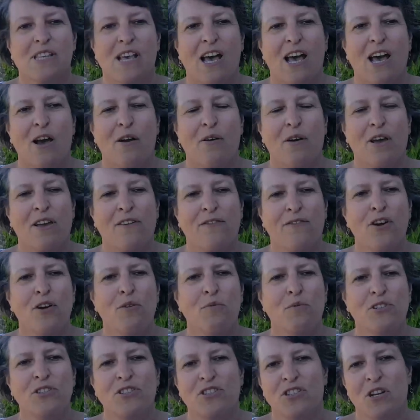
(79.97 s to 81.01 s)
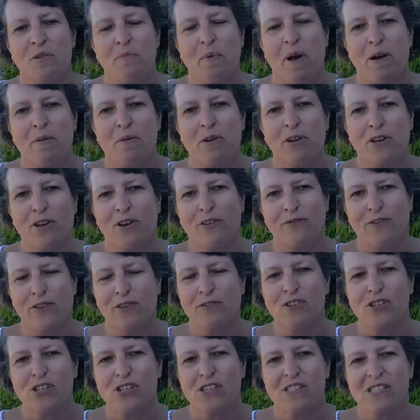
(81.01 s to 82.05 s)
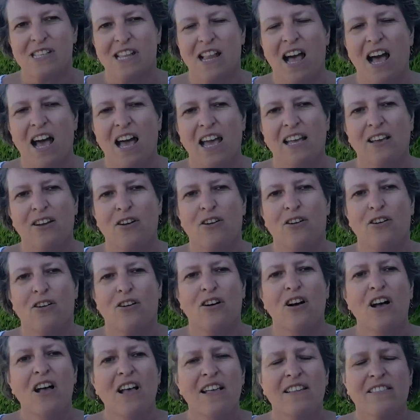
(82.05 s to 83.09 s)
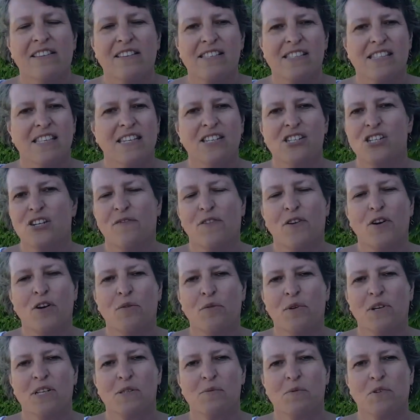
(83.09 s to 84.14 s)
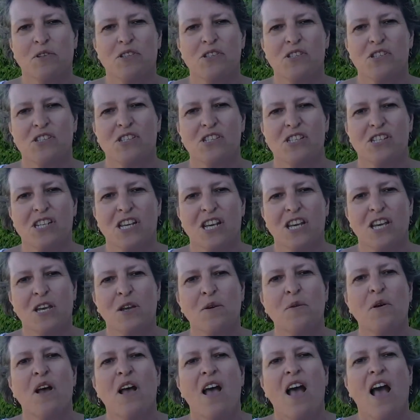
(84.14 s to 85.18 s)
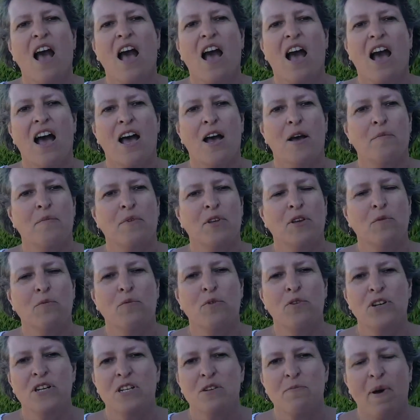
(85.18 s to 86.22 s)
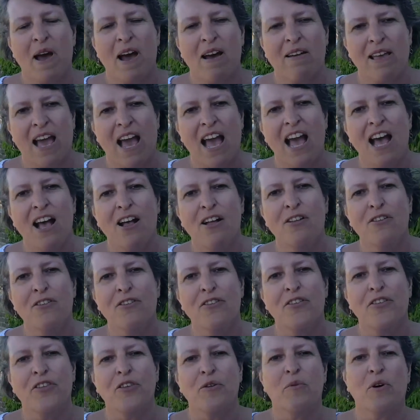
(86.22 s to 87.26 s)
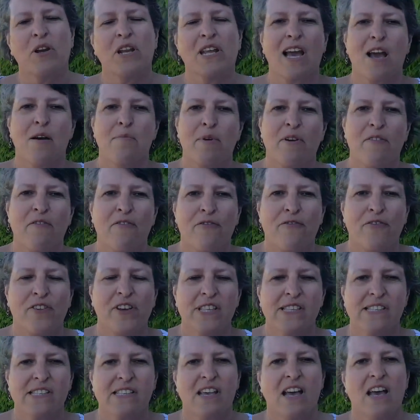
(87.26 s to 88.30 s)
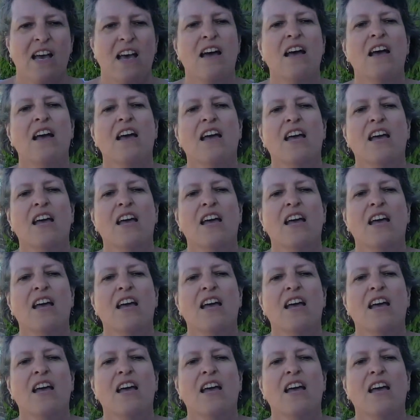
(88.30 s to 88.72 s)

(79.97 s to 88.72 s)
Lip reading: So if you're wondering about what your future's like, or there's things you've always wanted to do, you're worried about your health, you want to get a bit fitter,